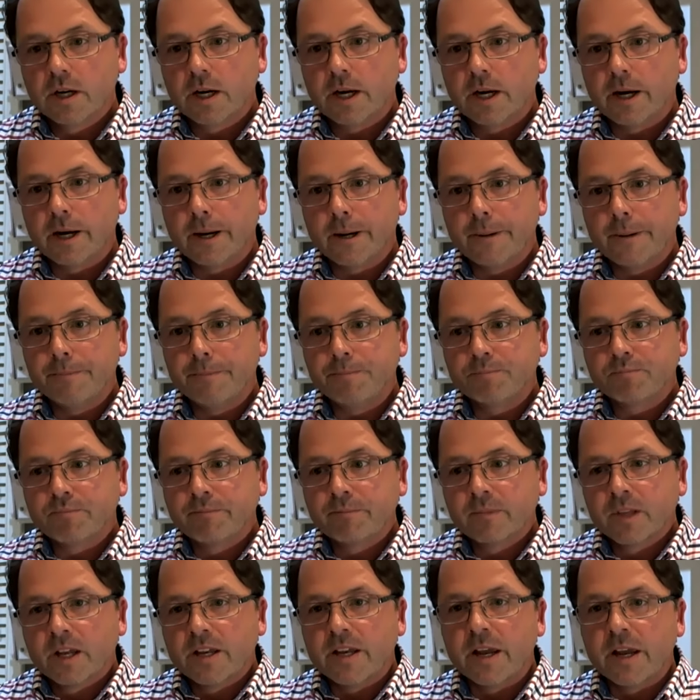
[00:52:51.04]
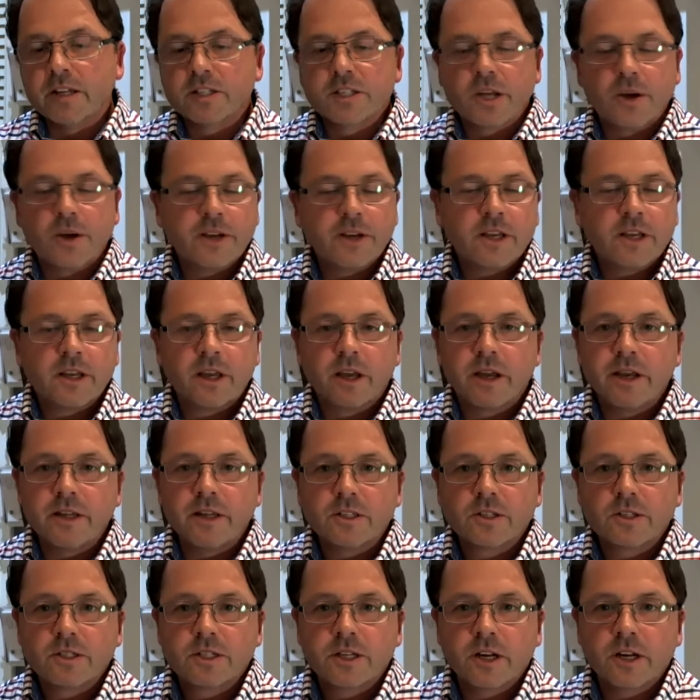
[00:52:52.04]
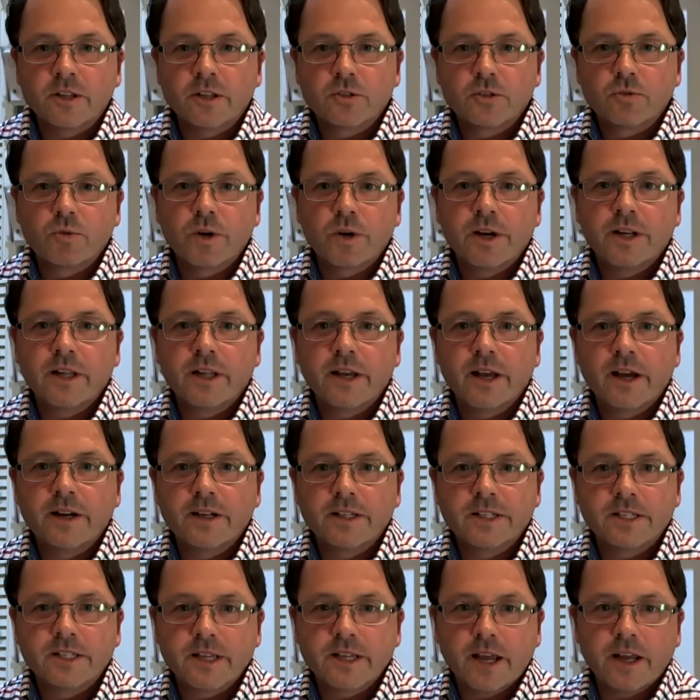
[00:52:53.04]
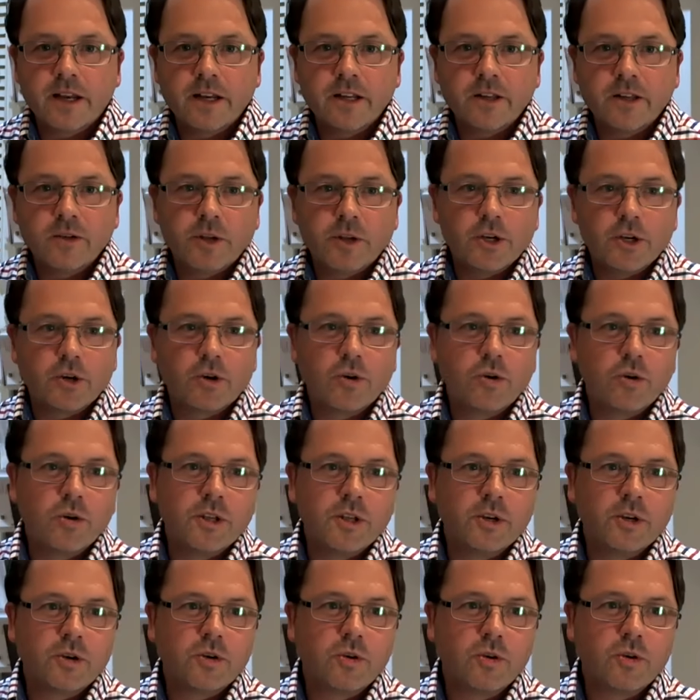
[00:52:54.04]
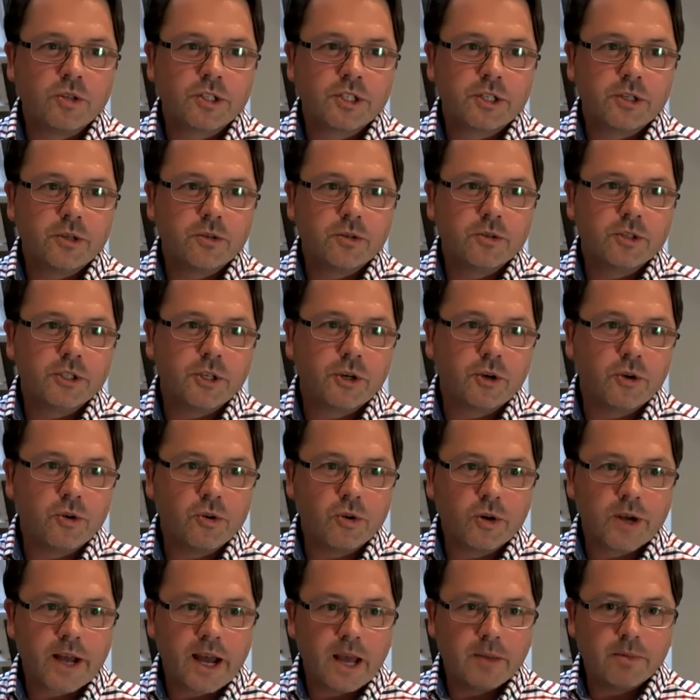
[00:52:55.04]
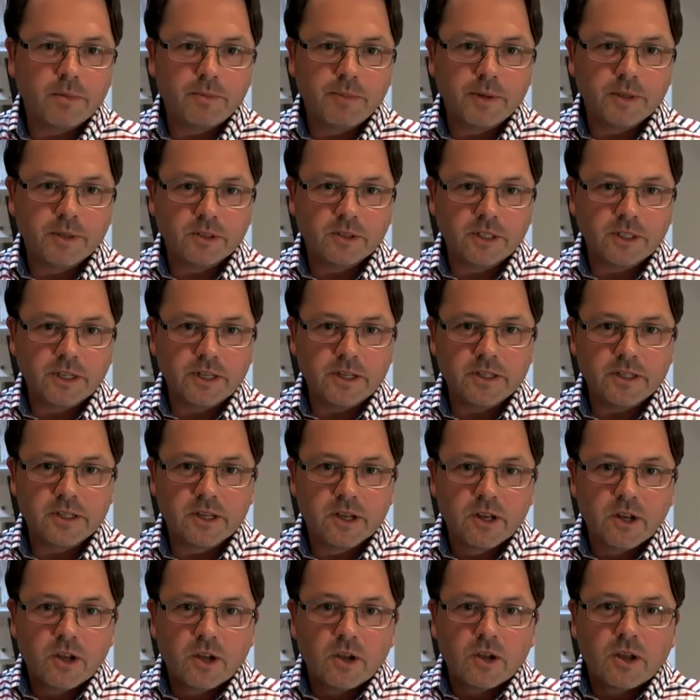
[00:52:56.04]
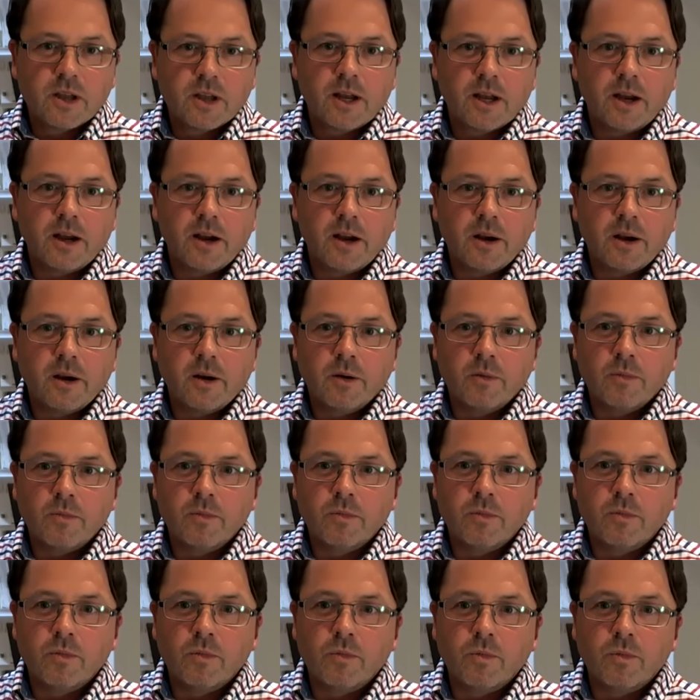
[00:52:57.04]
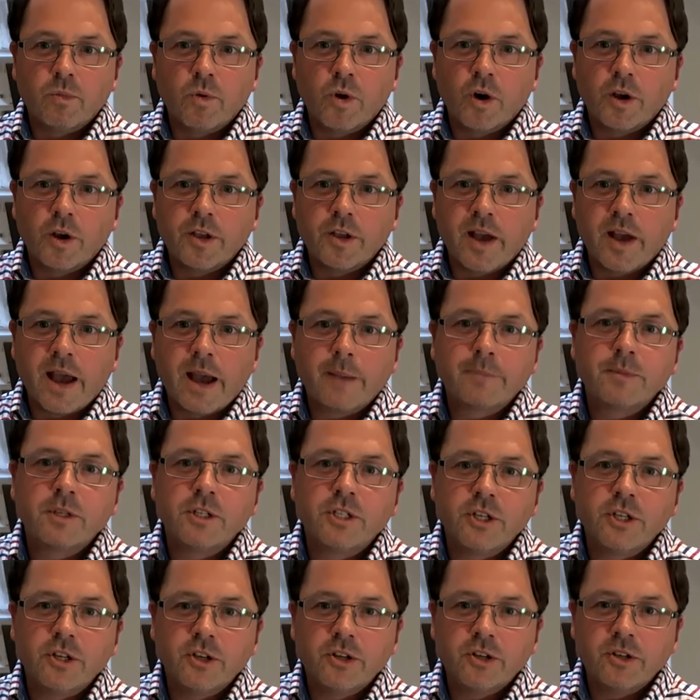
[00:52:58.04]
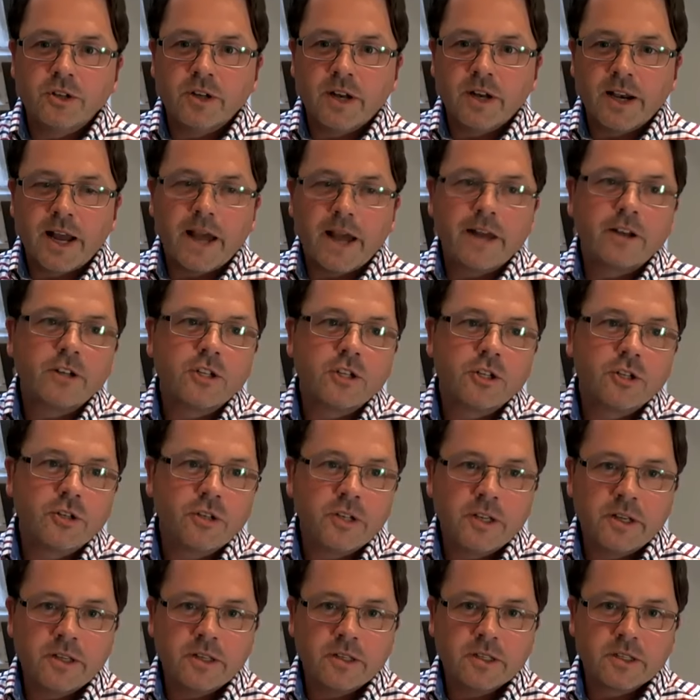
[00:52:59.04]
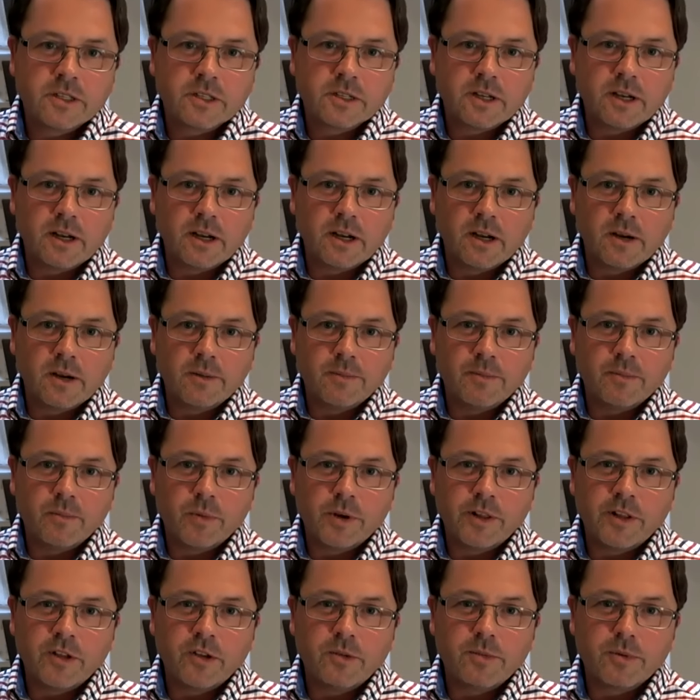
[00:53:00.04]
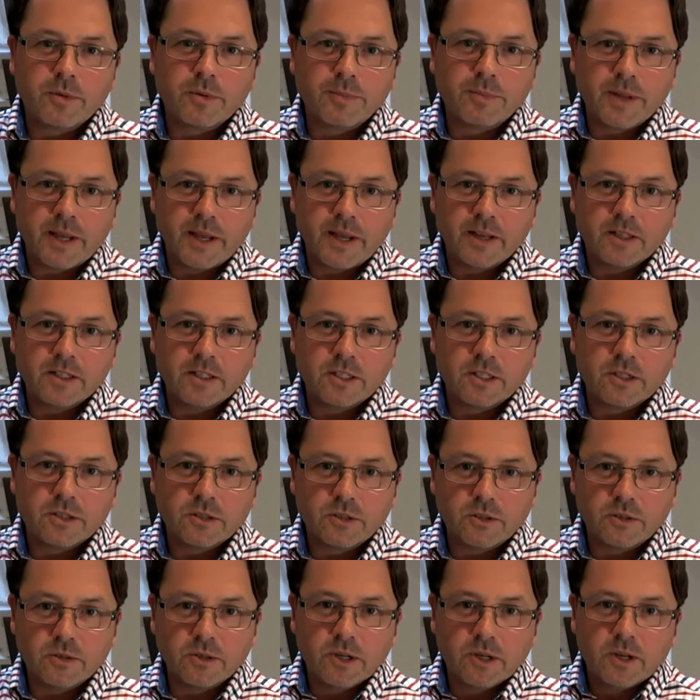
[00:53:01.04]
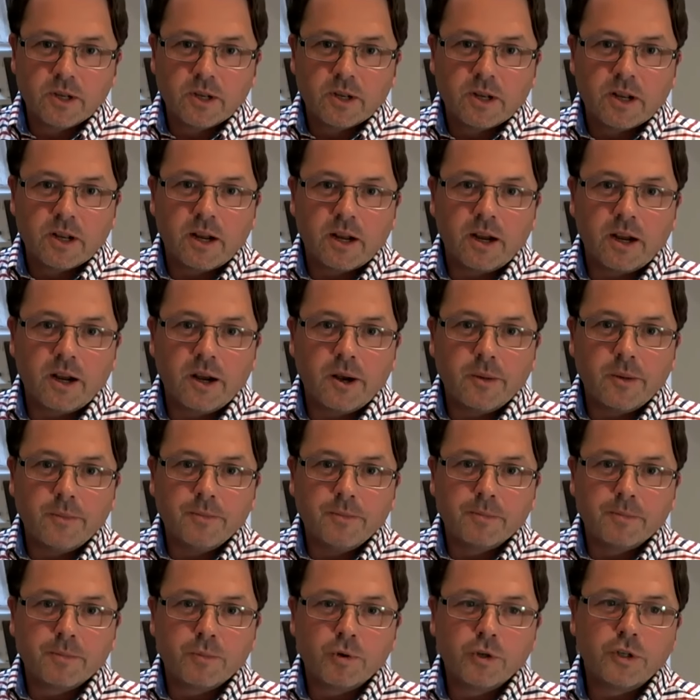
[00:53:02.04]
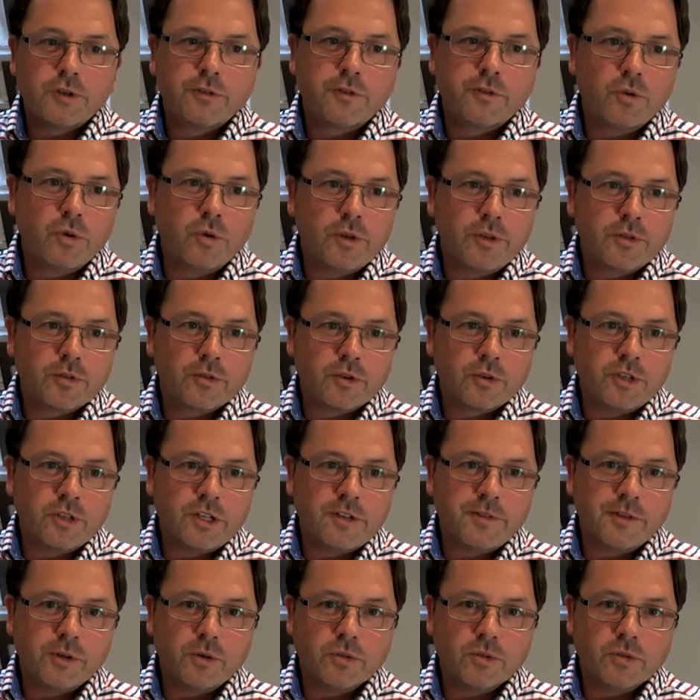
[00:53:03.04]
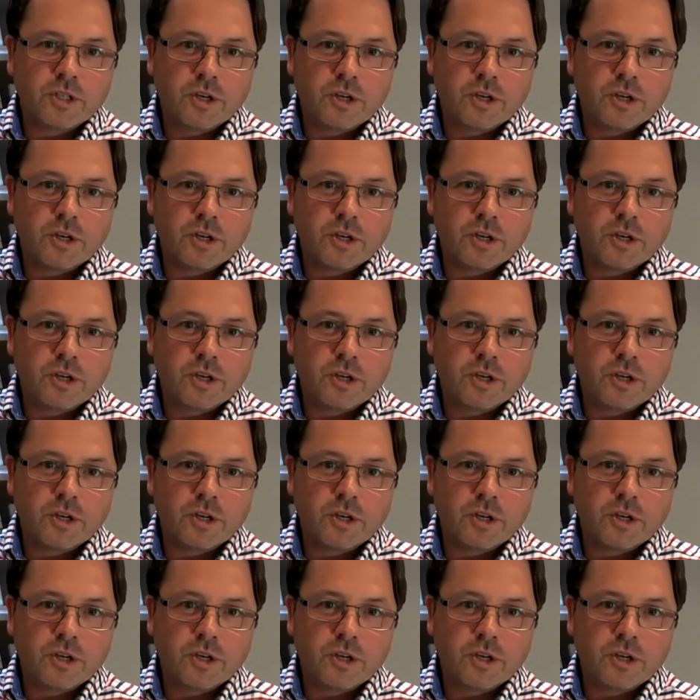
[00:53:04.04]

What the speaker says: So in key, it's really understanding what your core skills, your core capabilities, what your aptitude and attitude is, whether you're prepared to push forward through difficult